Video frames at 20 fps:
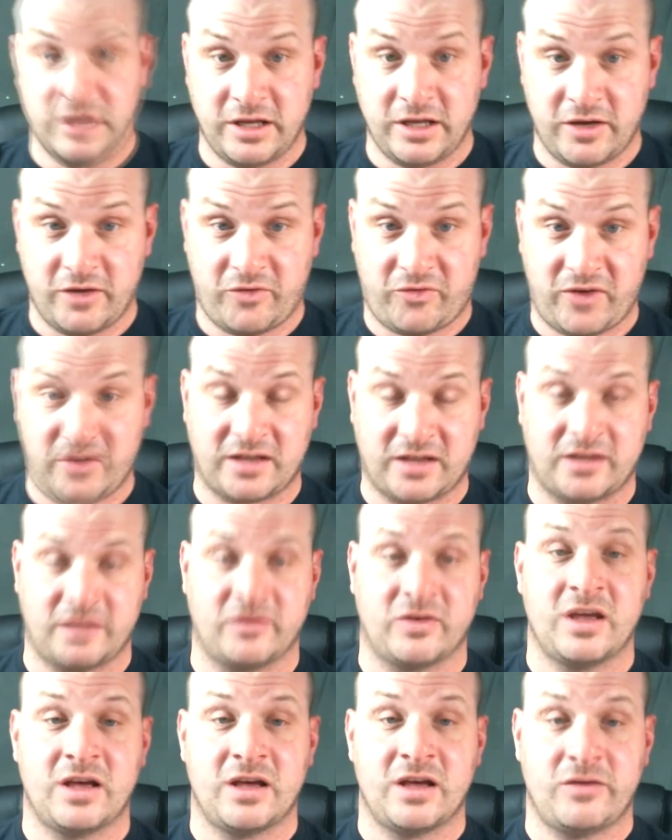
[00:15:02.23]
effective.
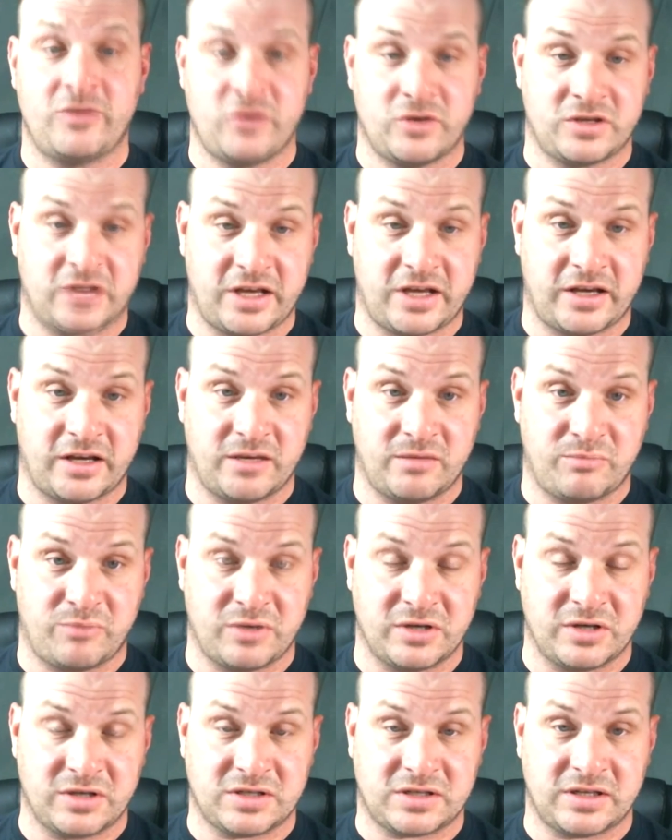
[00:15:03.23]
If you could take it in
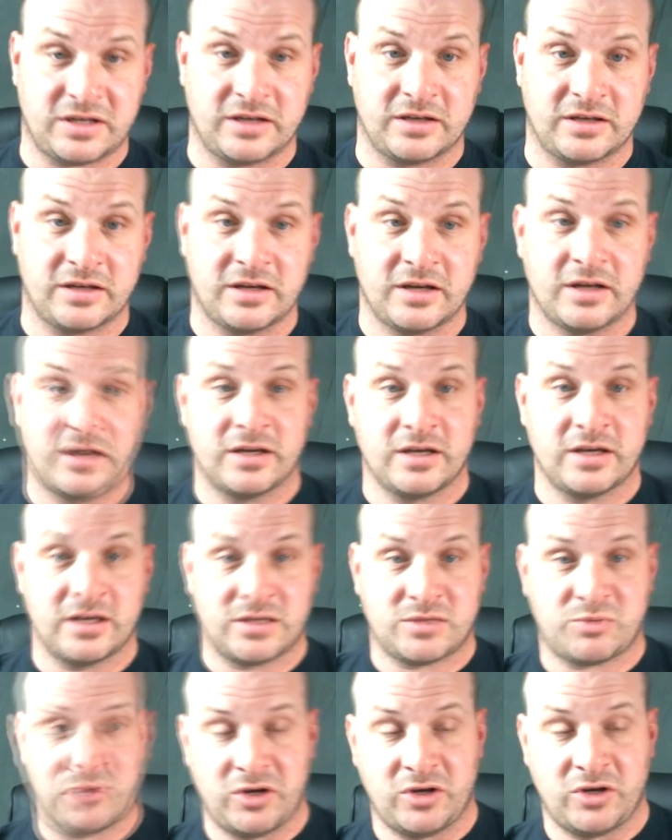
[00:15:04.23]
Burns thing, it's
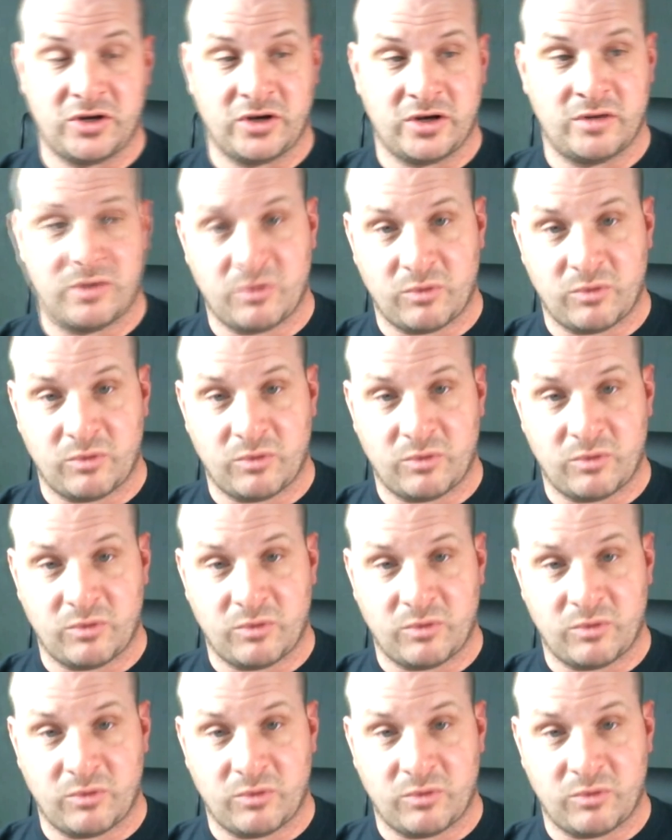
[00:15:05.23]
pretty good.